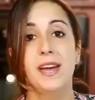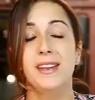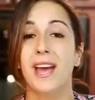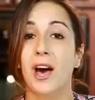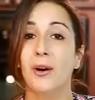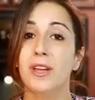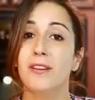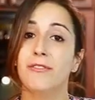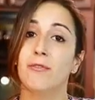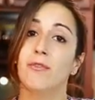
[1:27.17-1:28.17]
Now,
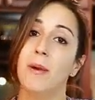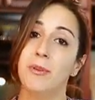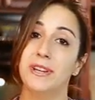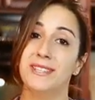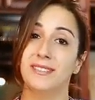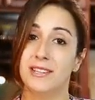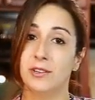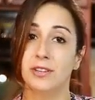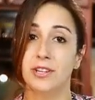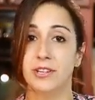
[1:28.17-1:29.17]
if raw milk is
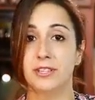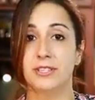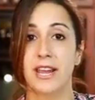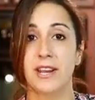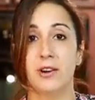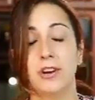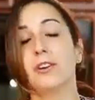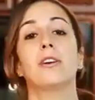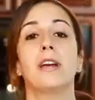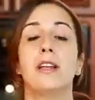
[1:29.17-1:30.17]
illegal in your state or
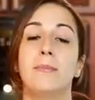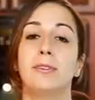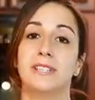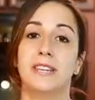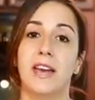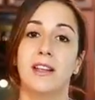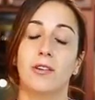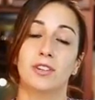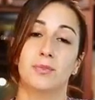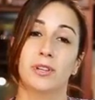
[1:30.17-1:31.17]
you're unable to get it
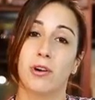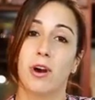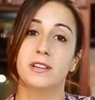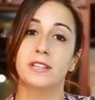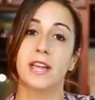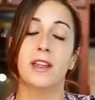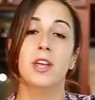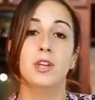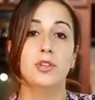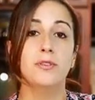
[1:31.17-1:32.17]
or it's really hard to get,
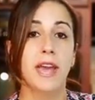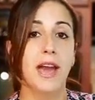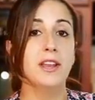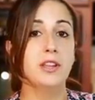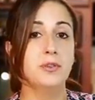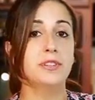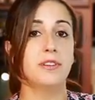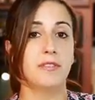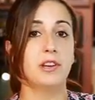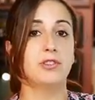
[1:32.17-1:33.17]
you can use
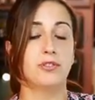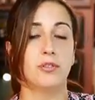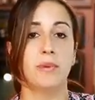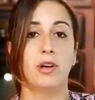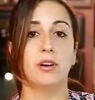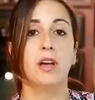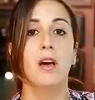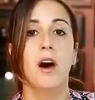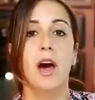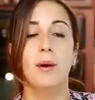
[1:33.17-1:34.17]
conventional milk.
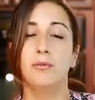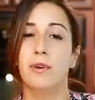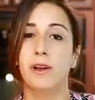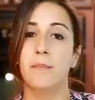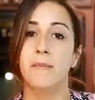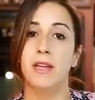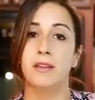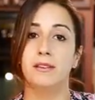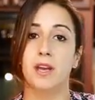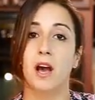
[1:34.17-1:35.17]
I would
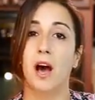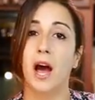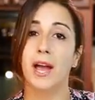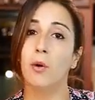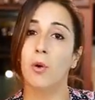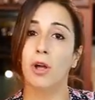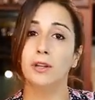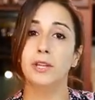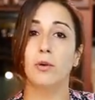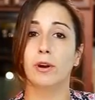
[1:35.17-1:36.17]
recommend a high
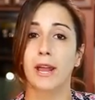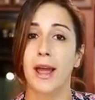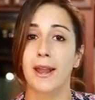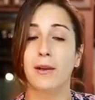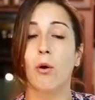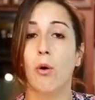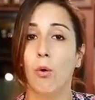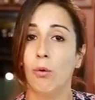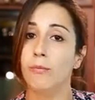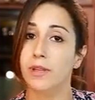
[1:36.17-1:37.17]
quality organic
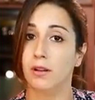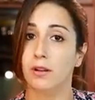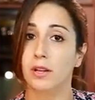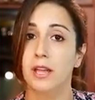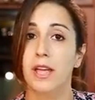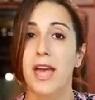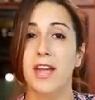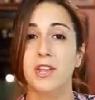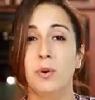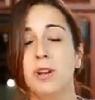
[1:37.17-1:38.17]
whole milk,
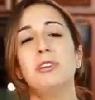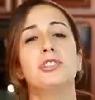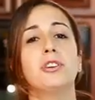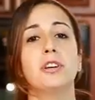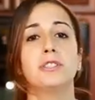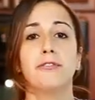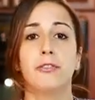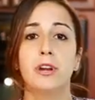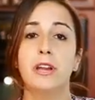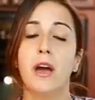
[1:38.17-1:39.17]
and you want to be sure it's
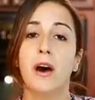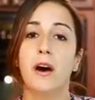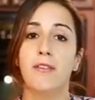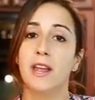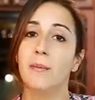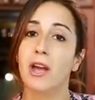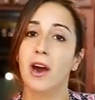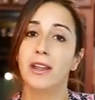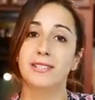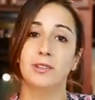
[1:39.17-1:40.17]
free of
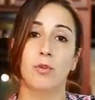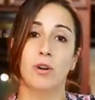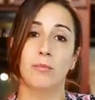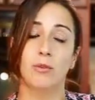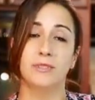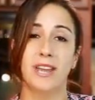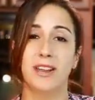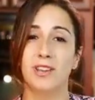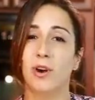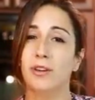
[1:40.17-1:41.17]
antibiotics and hormones,
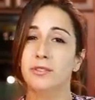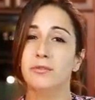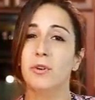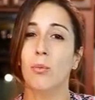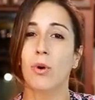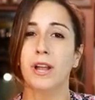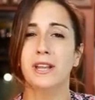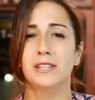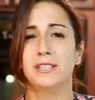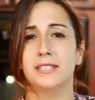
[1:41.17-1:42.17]
and you also don't
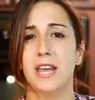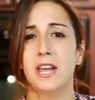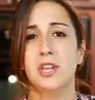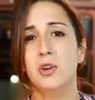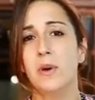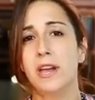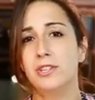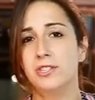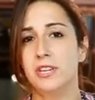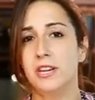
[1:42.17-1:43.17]
want it to say
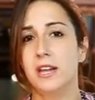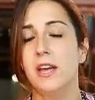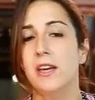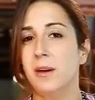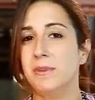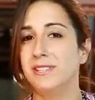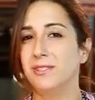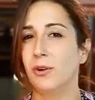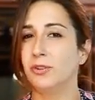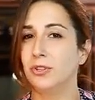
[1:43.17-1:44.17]
UHT. That means
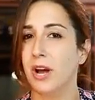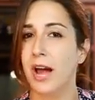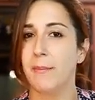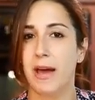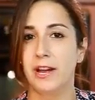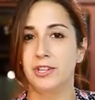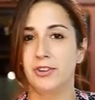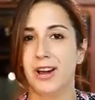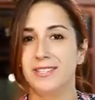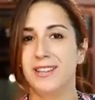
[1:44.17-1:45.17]
it's ultra high
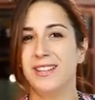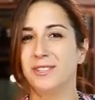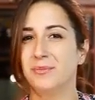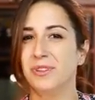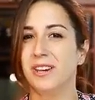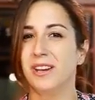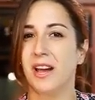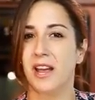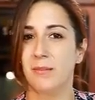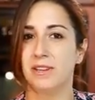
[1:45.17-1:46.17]
pasteurized, and that's really going to
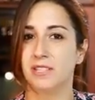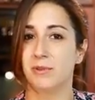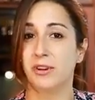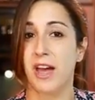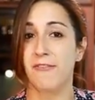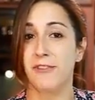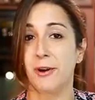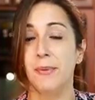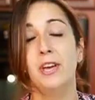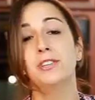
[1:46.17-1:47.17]
kind of mess up your kefir.